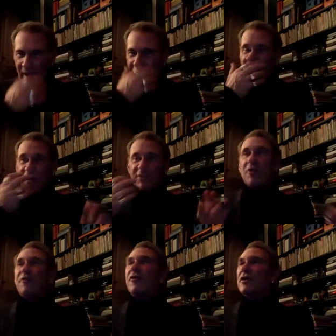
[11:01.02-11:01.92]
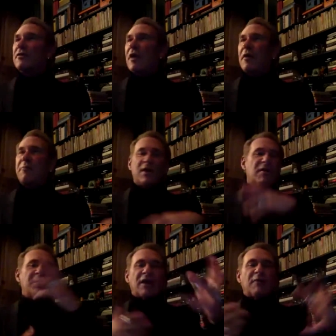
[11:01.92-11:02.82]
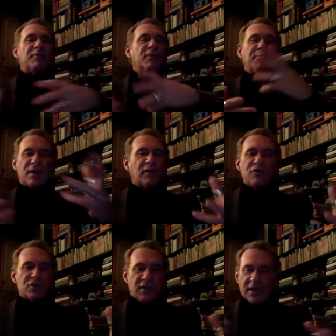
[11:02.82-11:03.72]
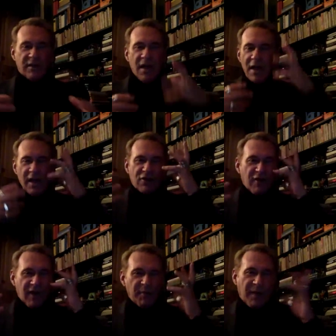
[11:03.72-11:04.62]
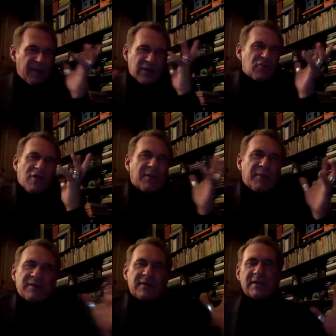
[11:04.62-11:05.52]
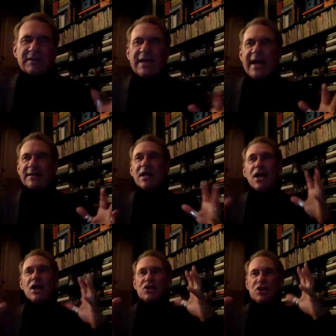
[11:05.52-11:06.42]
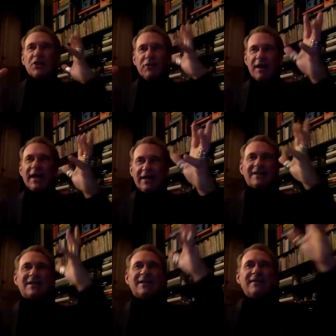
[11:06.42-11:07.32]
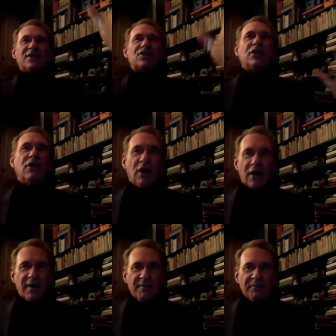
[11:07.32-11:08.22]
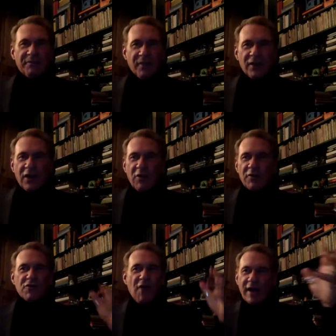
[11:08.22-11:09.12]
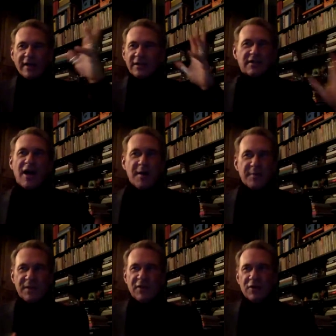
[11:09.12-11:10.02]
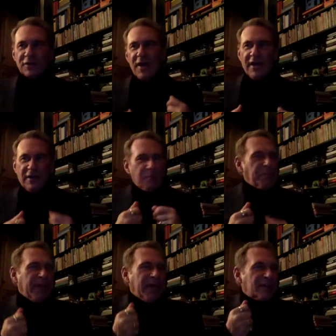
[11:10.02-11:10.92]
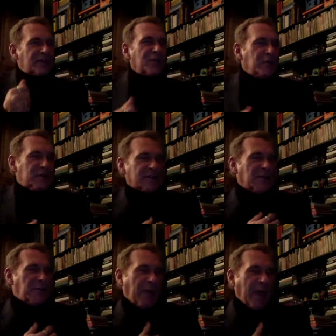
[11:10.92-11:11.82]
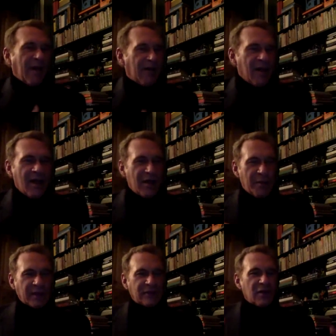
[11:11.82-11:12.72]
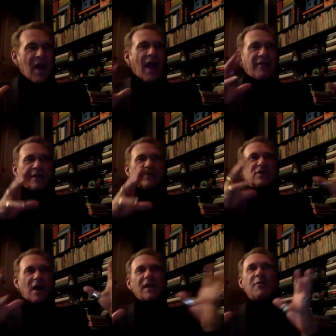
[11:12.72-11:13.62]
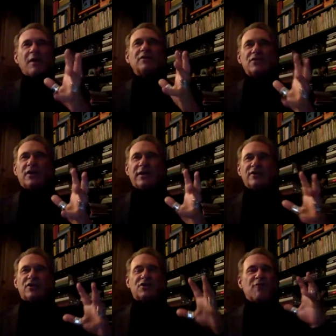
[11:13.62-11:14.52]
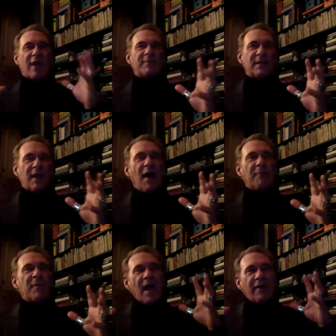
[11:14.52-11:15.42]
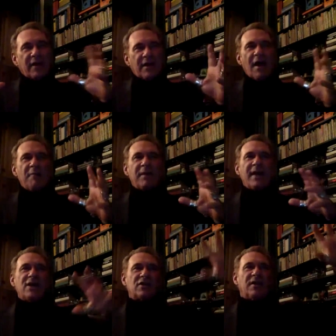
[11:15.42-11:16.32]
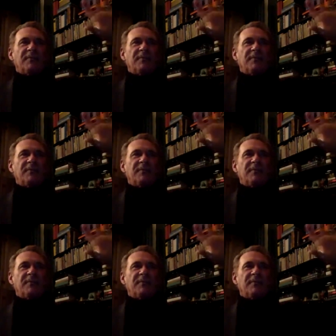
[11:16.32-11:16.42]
and also for uh, Bernardo Bertolucci. And incredible, incredible taste. She created this initial look you know, of Crockett and Tubbs and those and the pink suits and the pale and the pale suit. And then Gianni went and took it and just ramped it up. And the combination